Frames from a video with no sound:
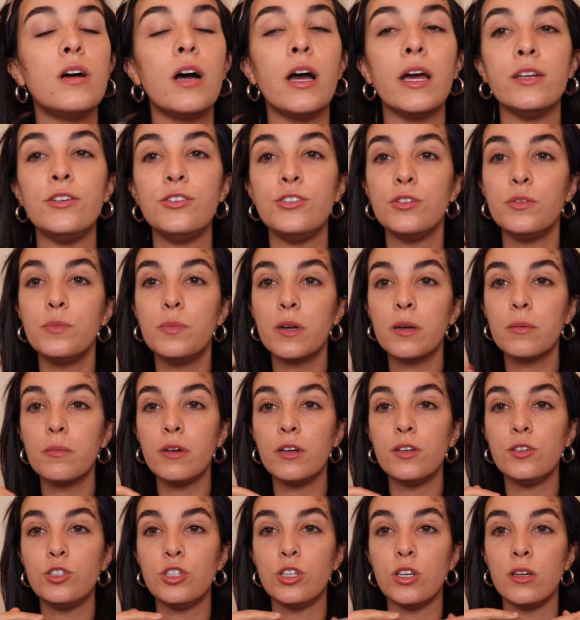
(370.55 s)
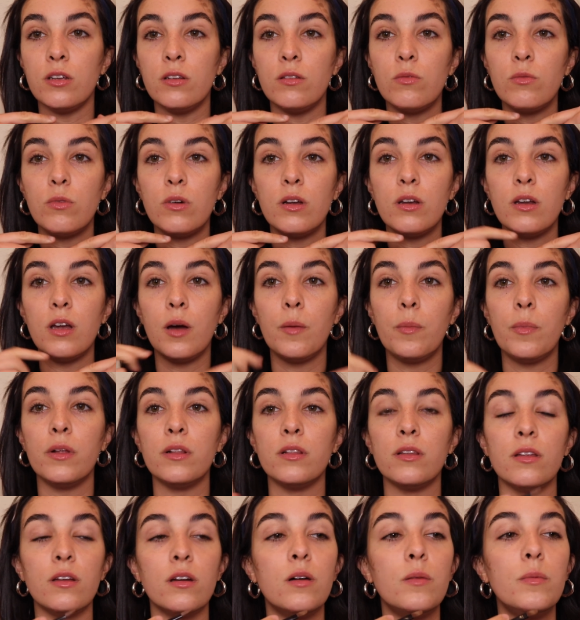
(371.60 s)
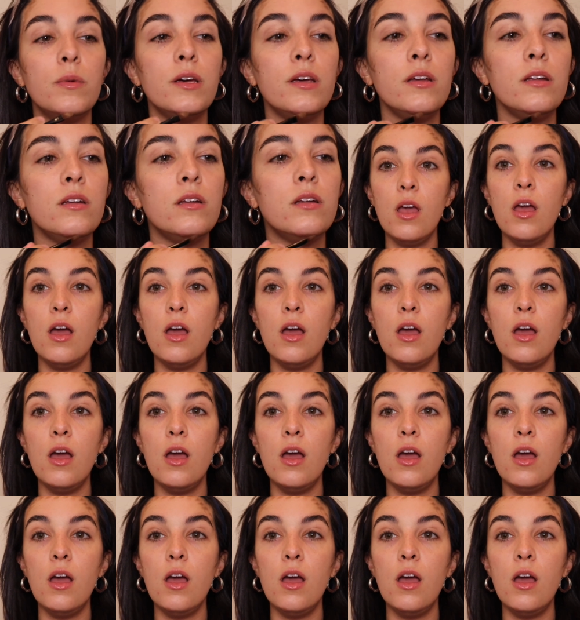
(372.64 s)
I do bring my chin one up a little bit.